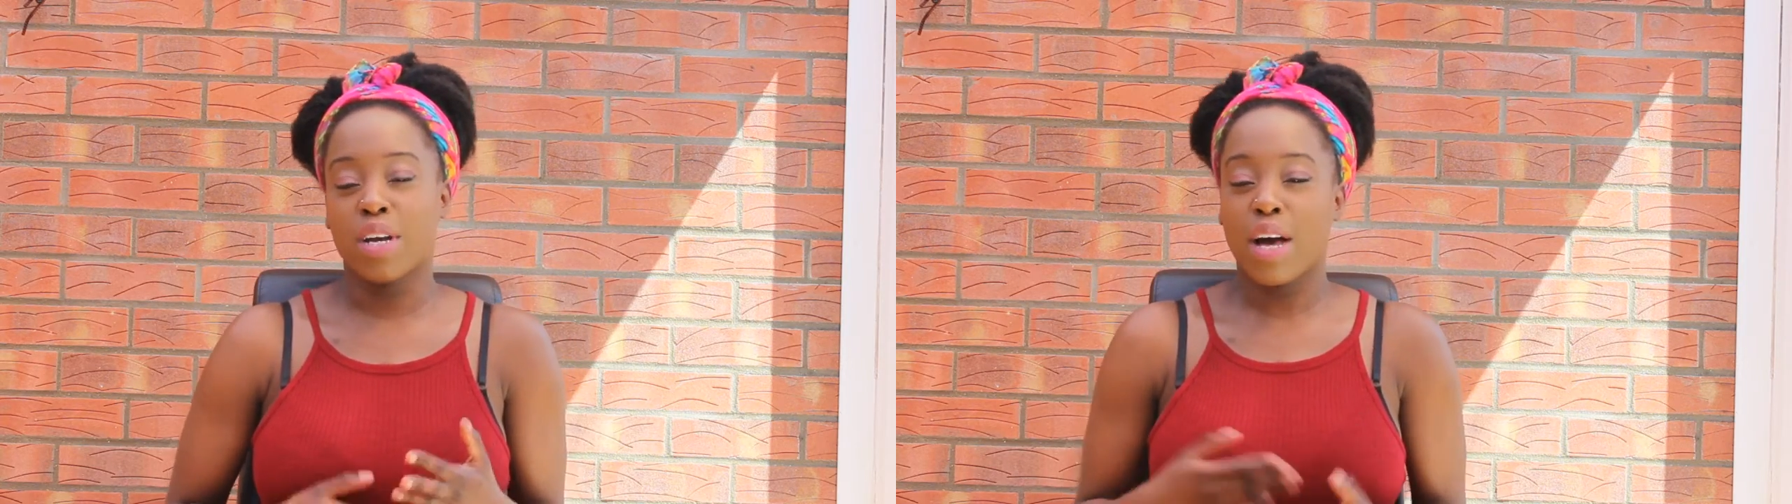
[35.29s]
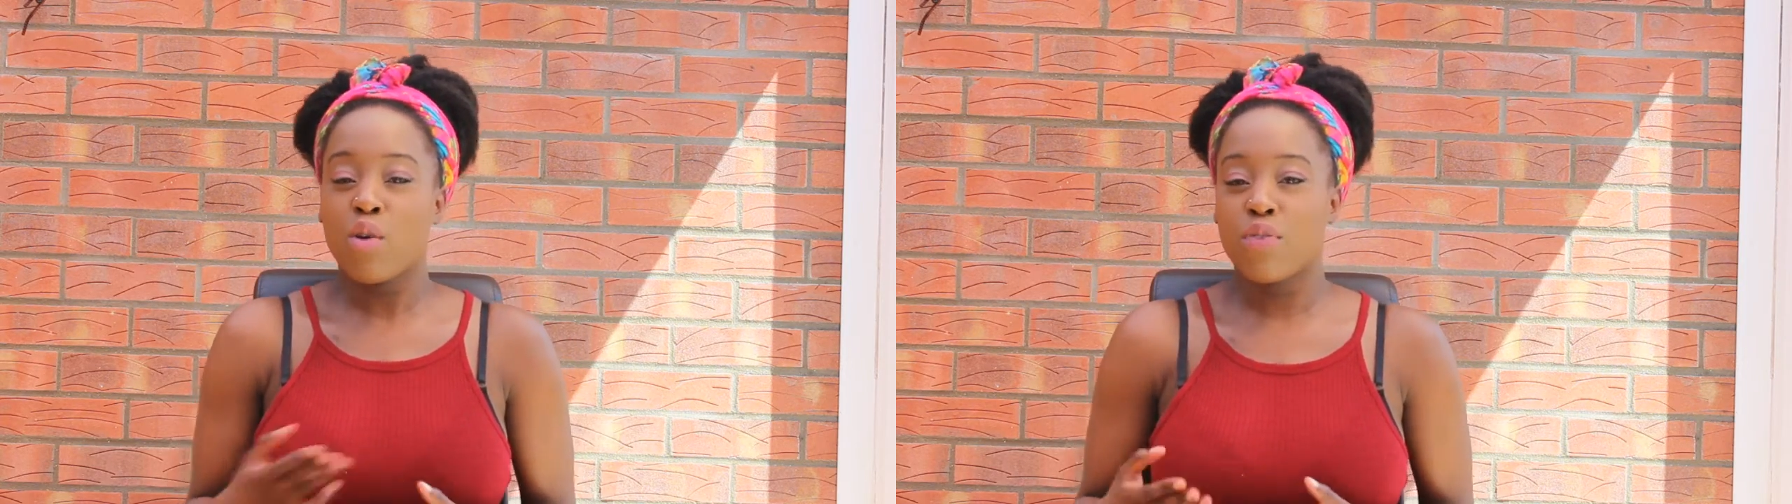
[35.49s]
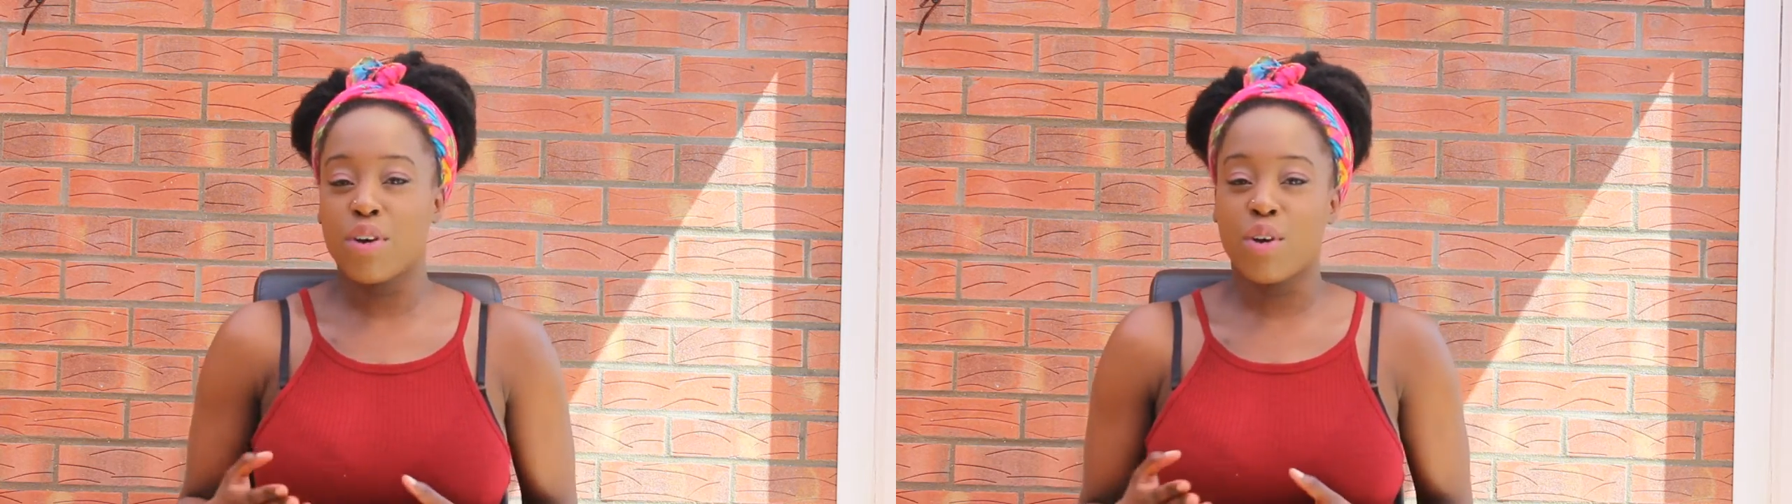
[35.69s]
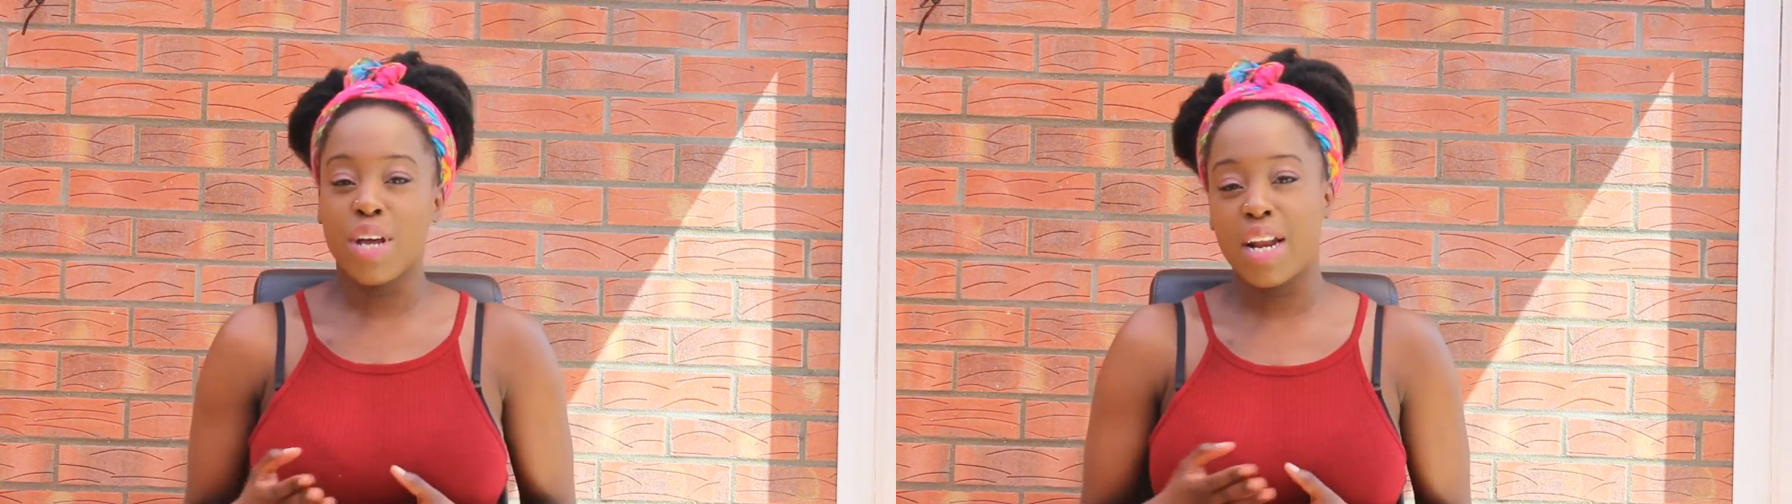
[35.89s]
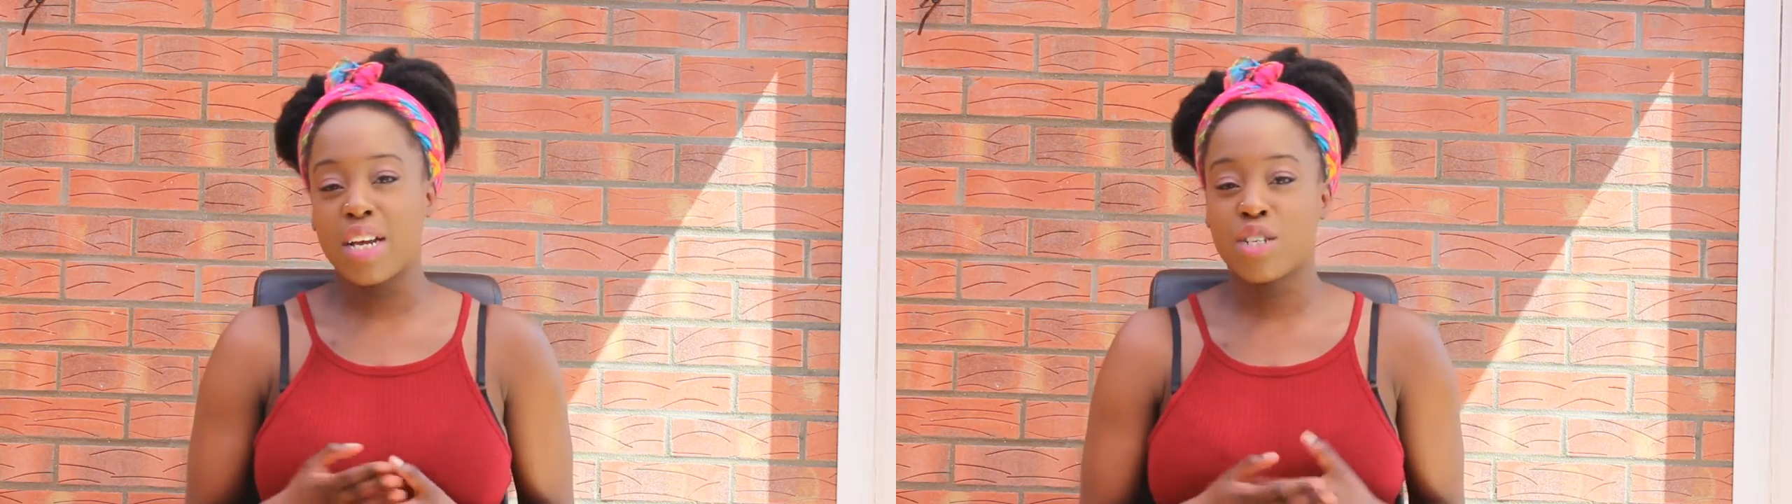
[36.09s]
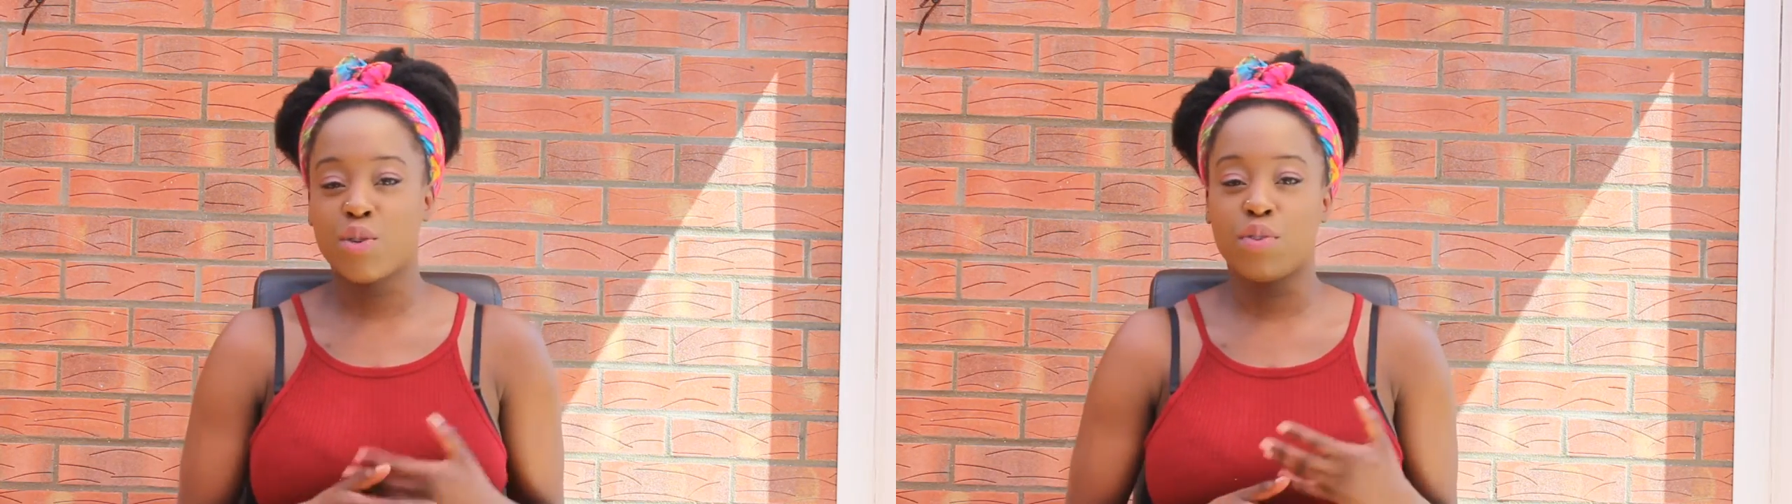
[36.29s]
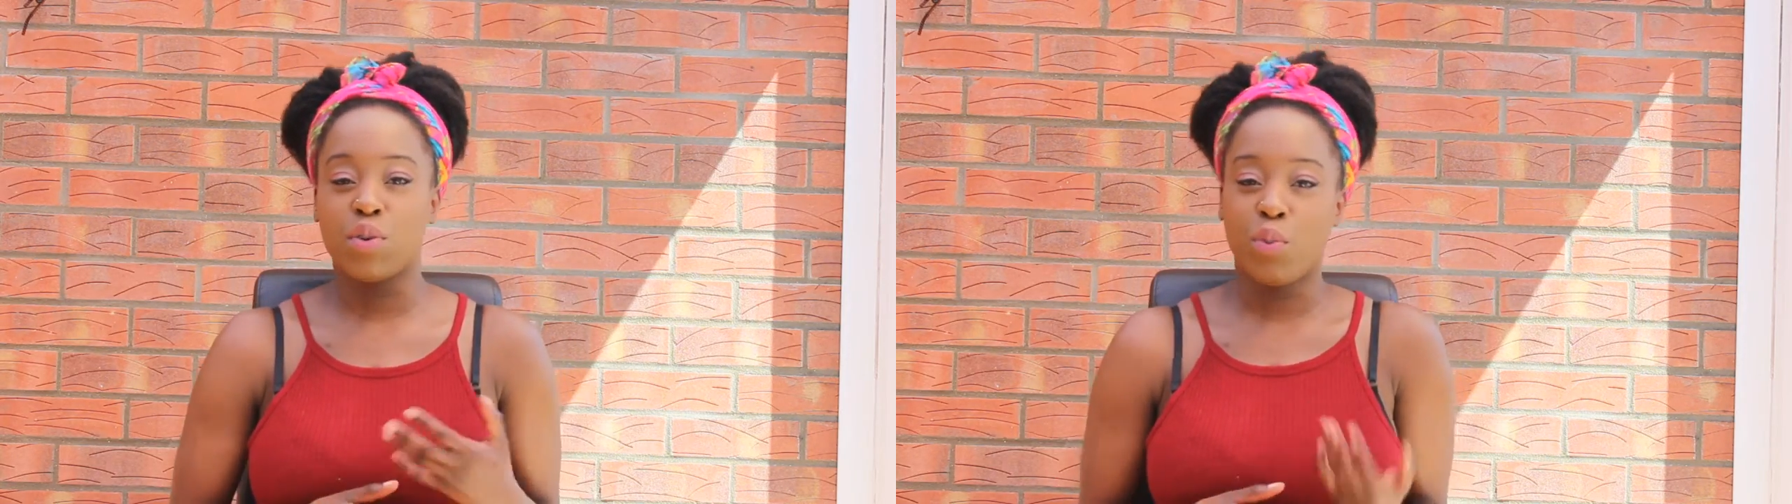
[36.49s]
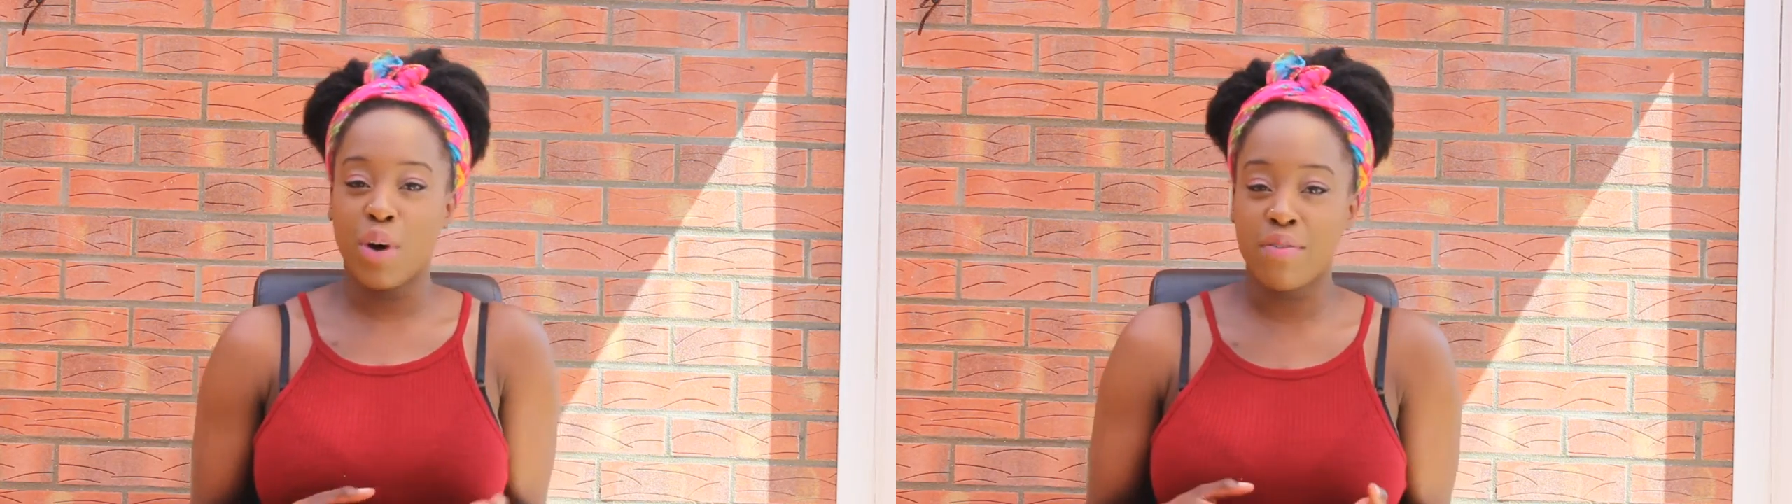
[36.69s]
girlfriend or you had an issue with
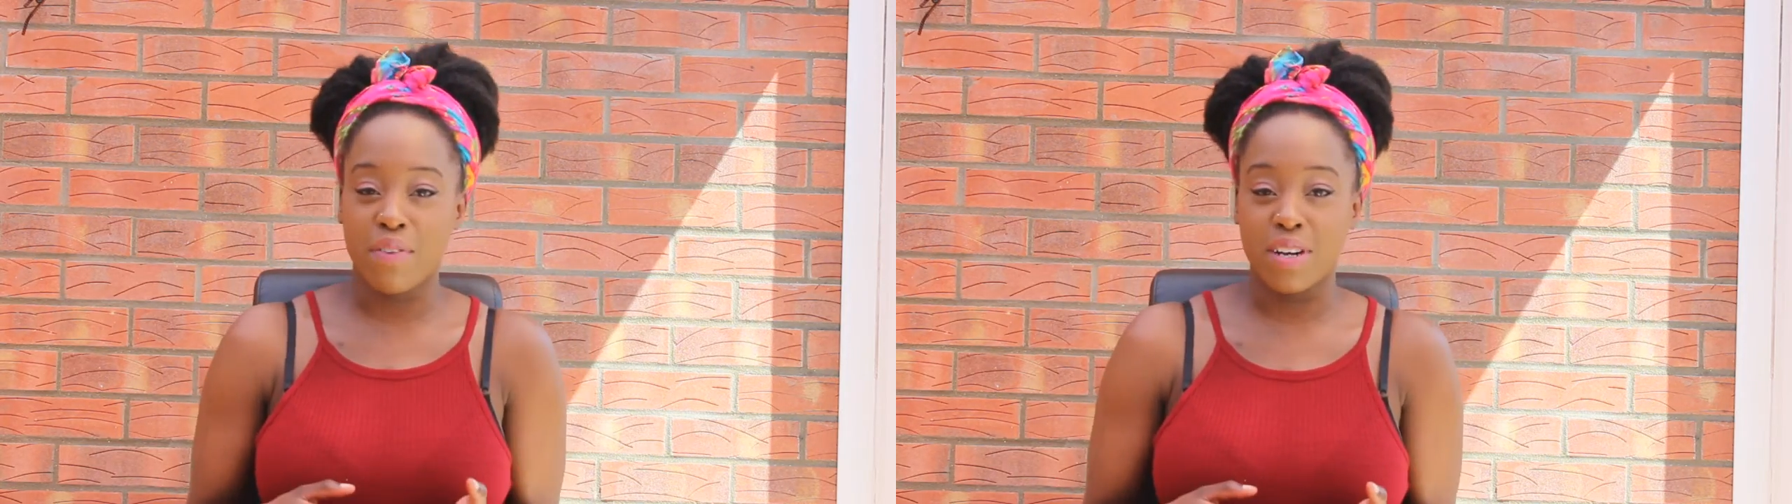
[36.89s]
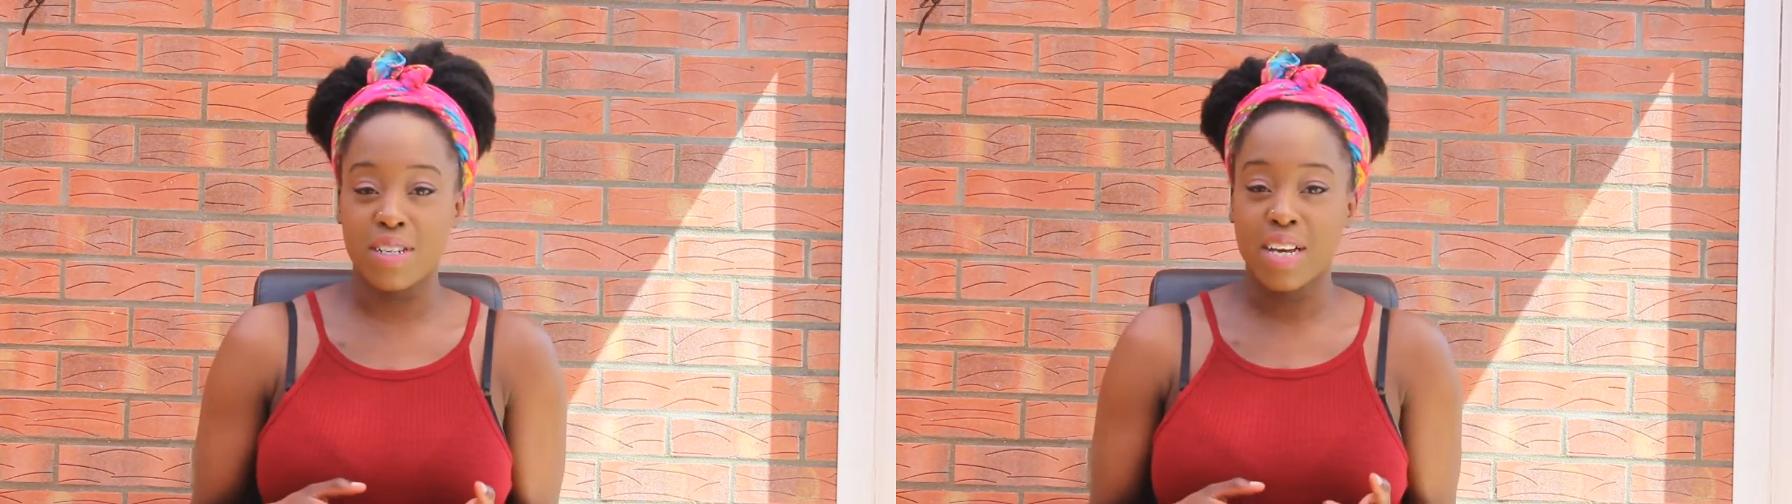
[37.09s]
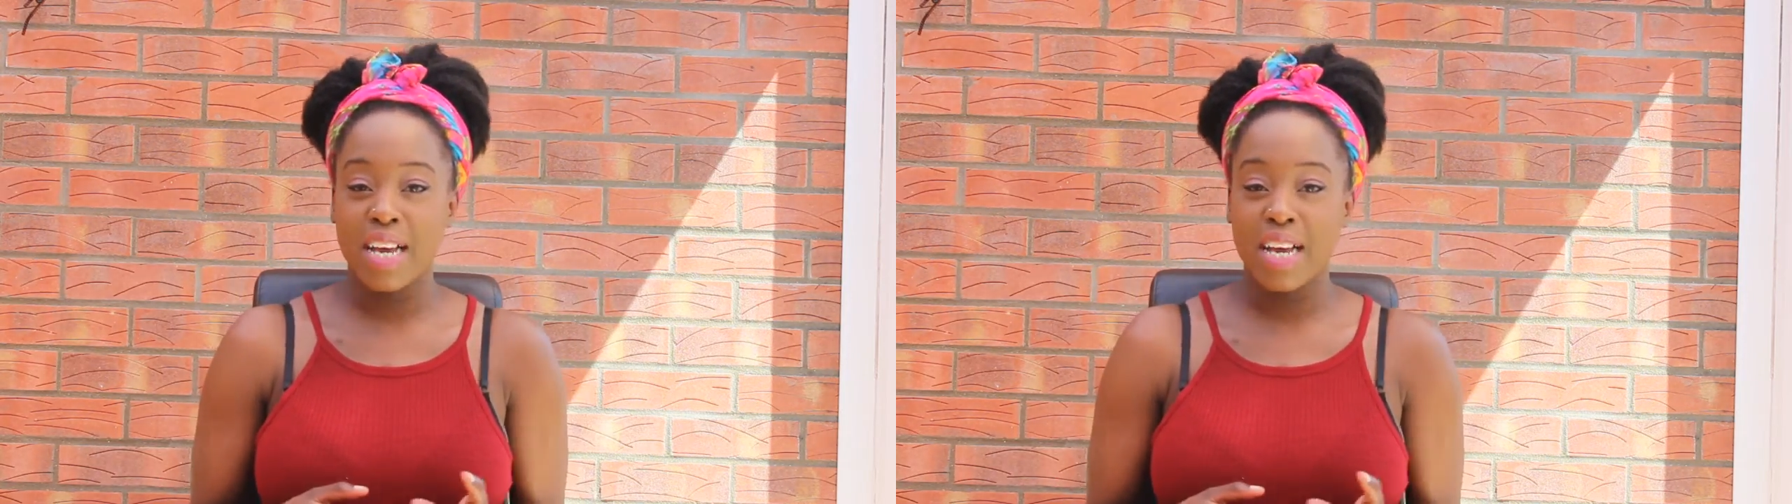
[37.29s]
your boyfriend,